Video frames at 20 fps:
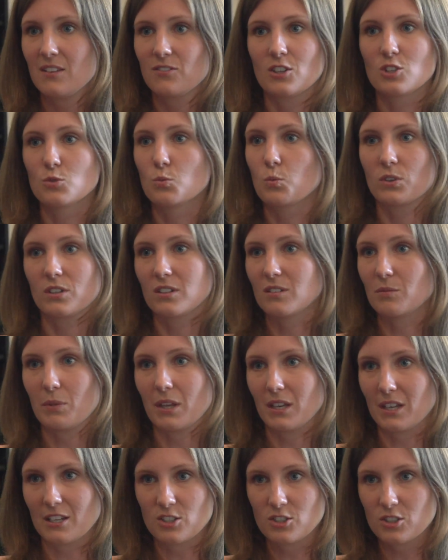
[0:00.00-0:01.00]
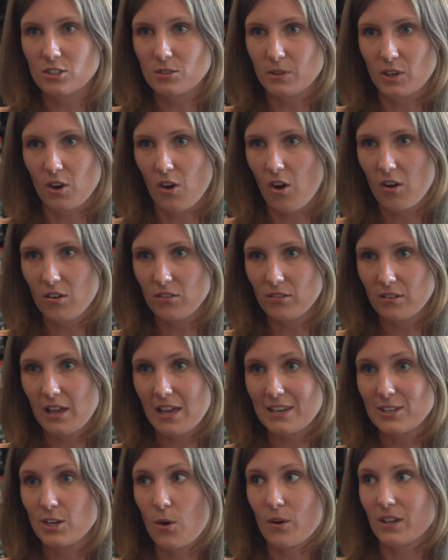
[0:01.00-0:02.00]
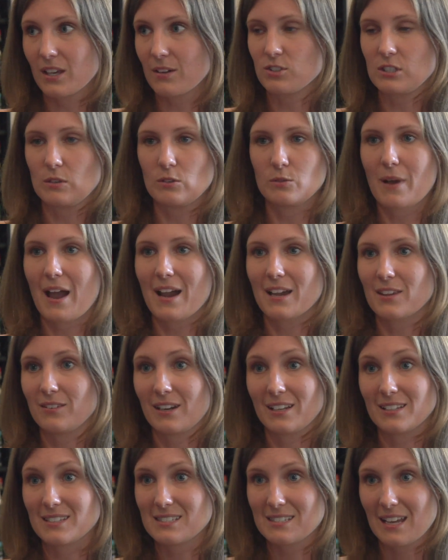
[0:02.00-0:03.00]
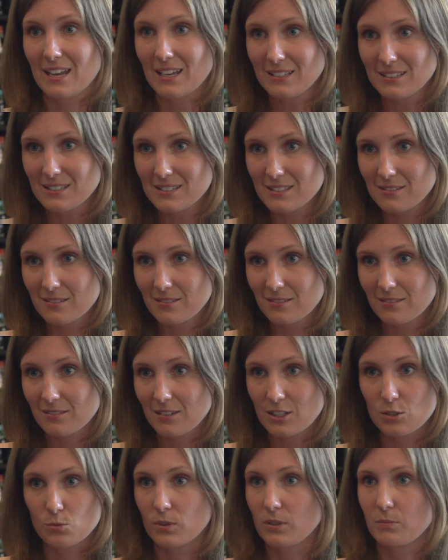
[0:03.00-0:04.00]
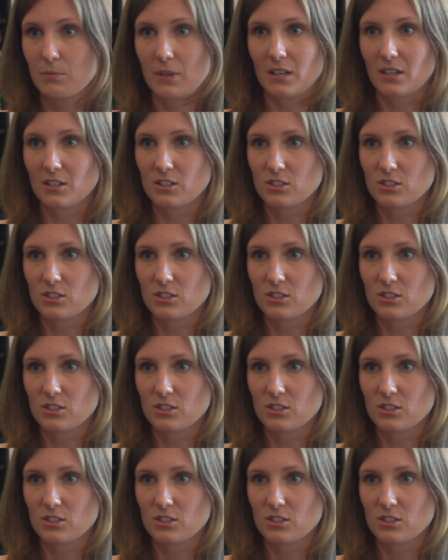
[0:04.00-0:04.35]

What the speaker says: this wouldn't be an issue at all, and knowing if she was back in the United States, this wouldn't be an